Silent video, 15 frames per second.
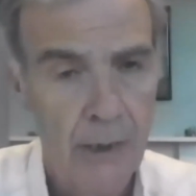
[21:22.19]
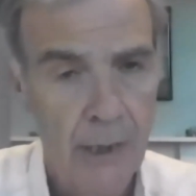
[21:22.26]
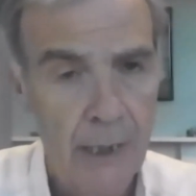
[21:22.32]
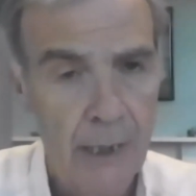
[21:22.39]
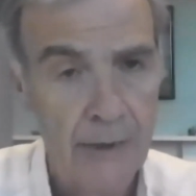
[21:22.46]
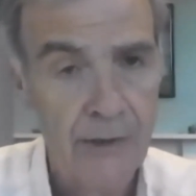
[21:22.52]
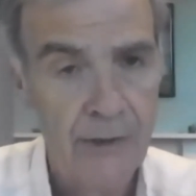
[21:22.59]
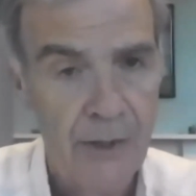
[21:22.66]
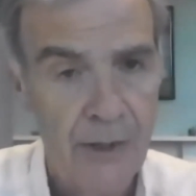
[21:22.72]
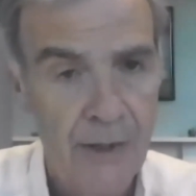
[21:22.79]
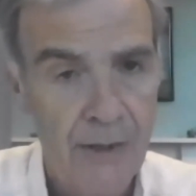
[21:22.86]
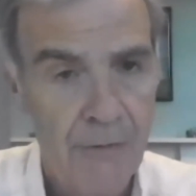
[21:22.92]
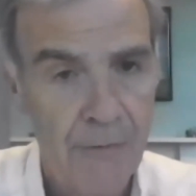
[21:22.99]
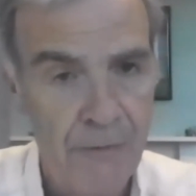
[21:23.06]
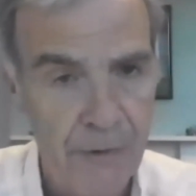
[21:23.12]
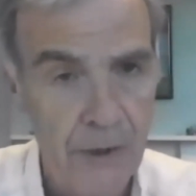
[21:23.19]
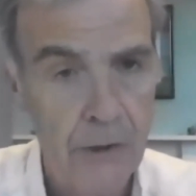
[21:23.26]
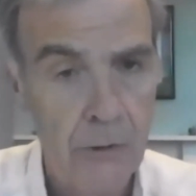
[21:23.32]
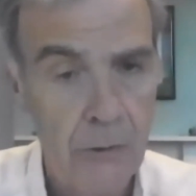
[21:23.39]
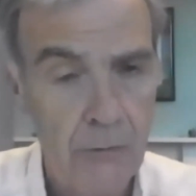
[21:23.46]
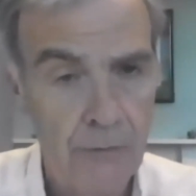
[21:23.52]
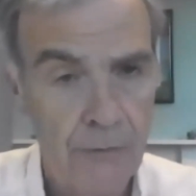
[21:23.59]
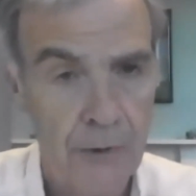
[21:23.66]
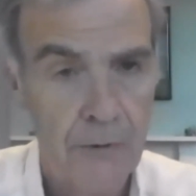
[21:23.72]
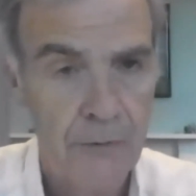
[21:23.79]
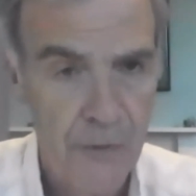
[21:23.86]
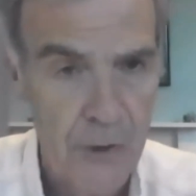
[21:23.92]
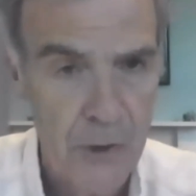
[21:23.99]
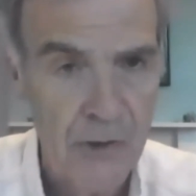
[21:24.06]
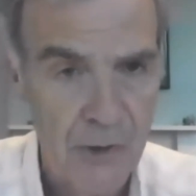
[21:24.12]
and feel for the
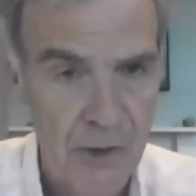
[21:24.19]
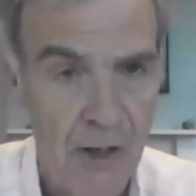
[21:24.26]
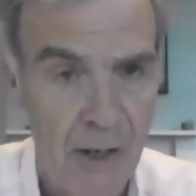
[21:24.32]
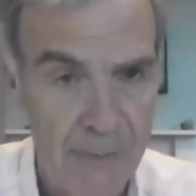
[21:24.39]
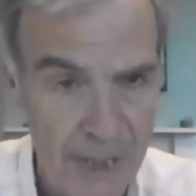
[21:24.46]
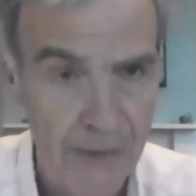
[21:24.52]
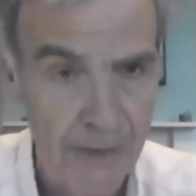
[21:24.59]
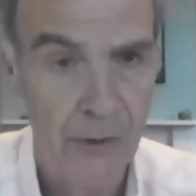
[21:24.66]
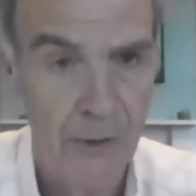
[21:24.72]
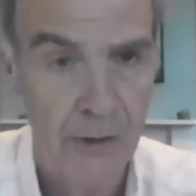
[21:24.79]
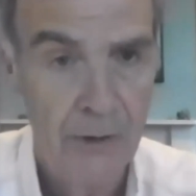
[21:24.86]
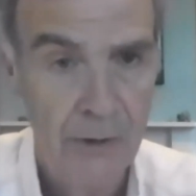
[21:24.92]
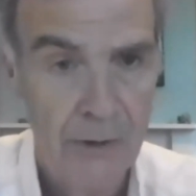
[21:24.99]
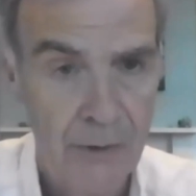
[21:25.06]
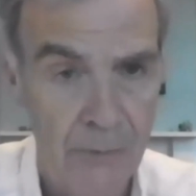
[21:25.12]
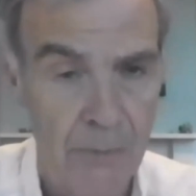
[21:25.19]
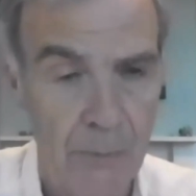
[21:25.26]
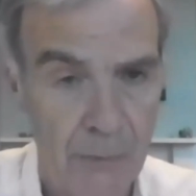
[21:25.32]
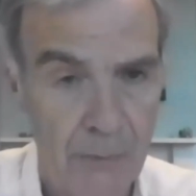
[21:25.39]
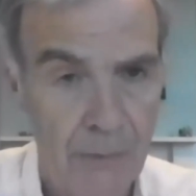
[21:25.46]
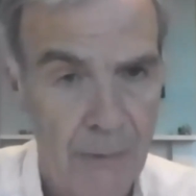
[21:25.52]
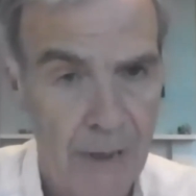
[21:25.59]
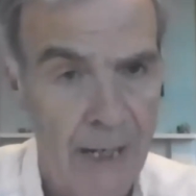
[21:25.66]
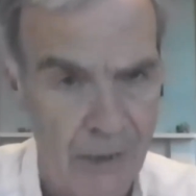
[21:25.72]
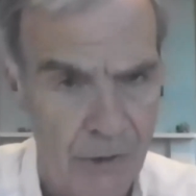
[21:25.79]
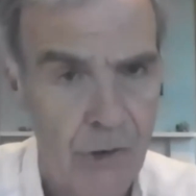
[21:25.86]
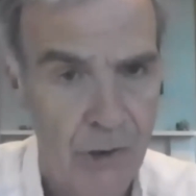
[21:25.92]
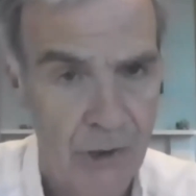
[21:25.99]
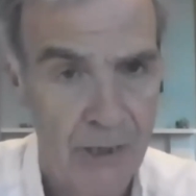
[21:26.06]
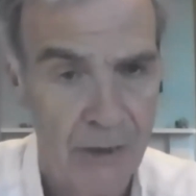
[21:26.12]
first time ever that
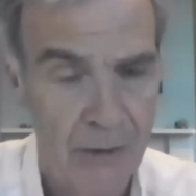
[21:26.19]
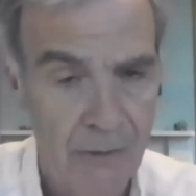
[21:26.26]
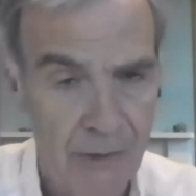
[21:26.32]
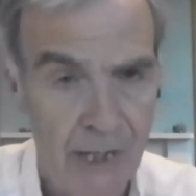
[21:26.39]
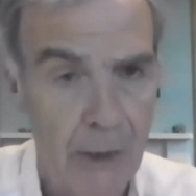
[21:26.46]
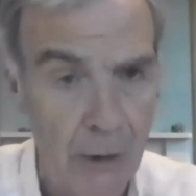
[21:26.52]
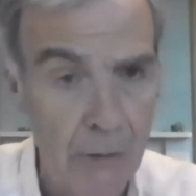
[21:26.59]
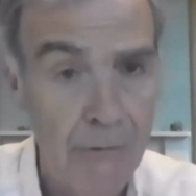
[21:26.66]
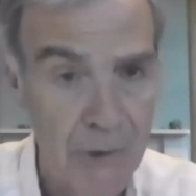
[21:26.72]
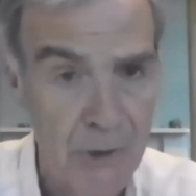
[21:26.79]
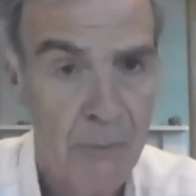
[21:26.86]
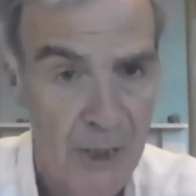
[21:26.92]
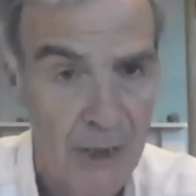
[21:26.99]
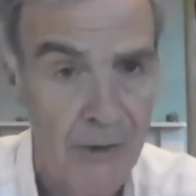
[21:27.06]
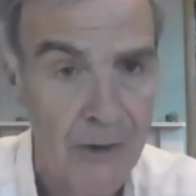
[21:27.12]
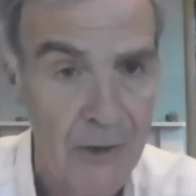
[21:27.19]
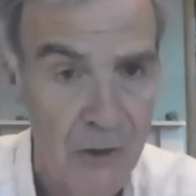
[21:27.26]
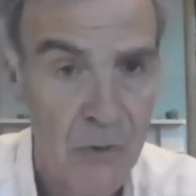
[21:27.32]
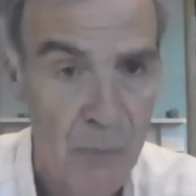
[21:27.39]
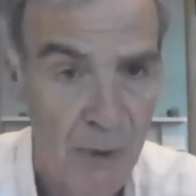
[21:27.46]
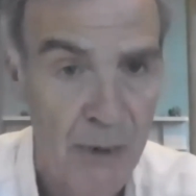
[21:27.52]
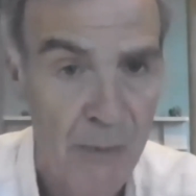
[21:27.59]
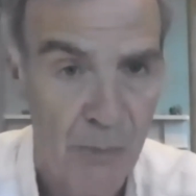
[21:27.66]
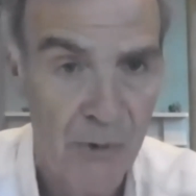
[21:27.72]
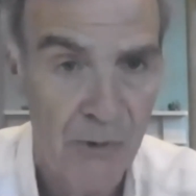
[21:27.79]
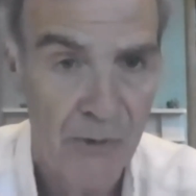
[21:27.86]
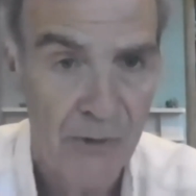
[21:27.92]
actually they are respected as people.